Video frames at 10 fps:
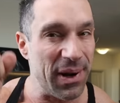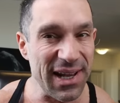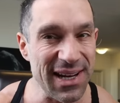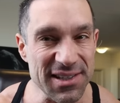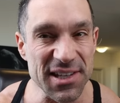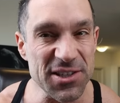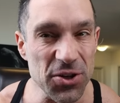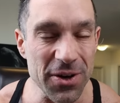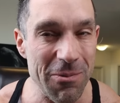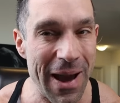but it is a
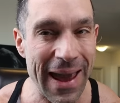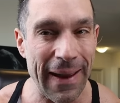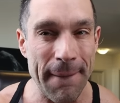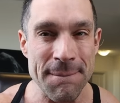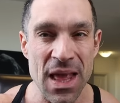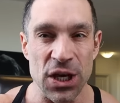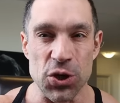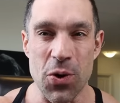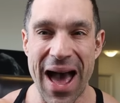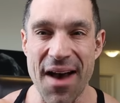certain way.
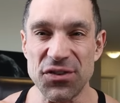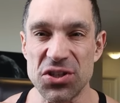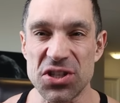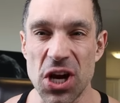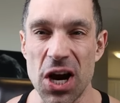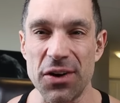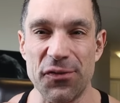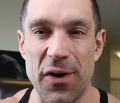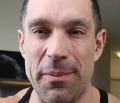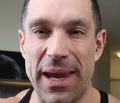You have to
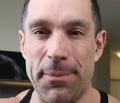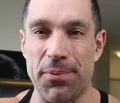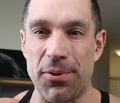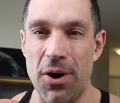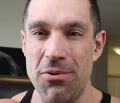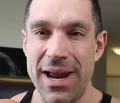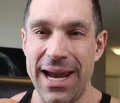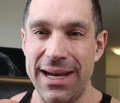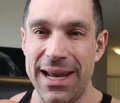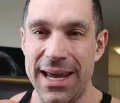start from a
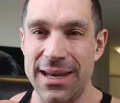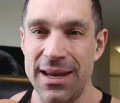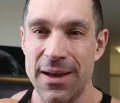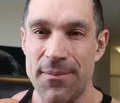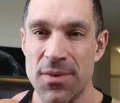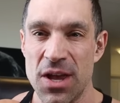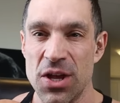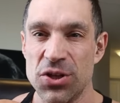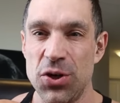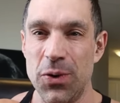pronated
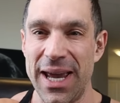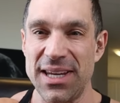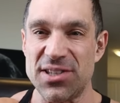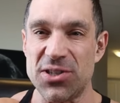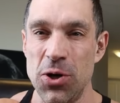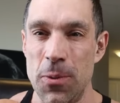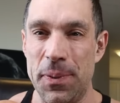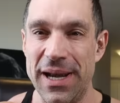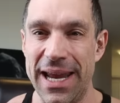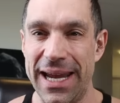to a
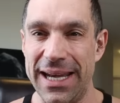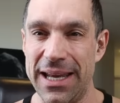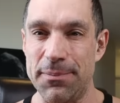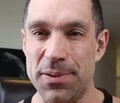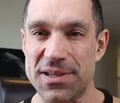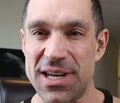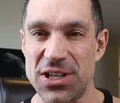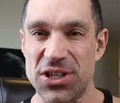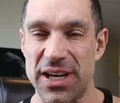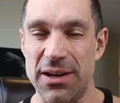supinated
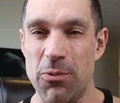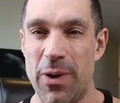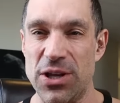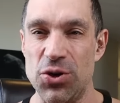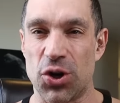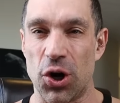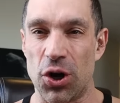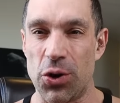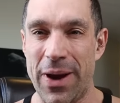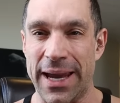position when you
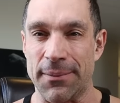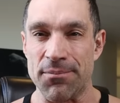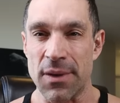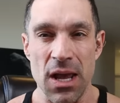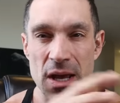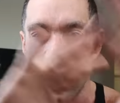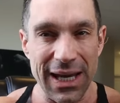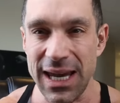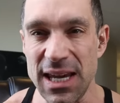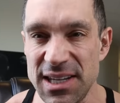curl the weight.
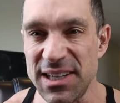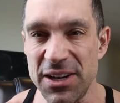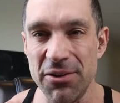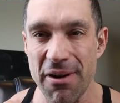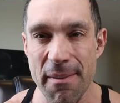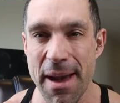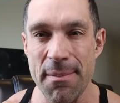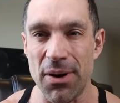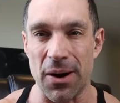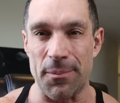Easy to
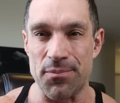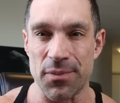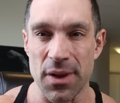remember.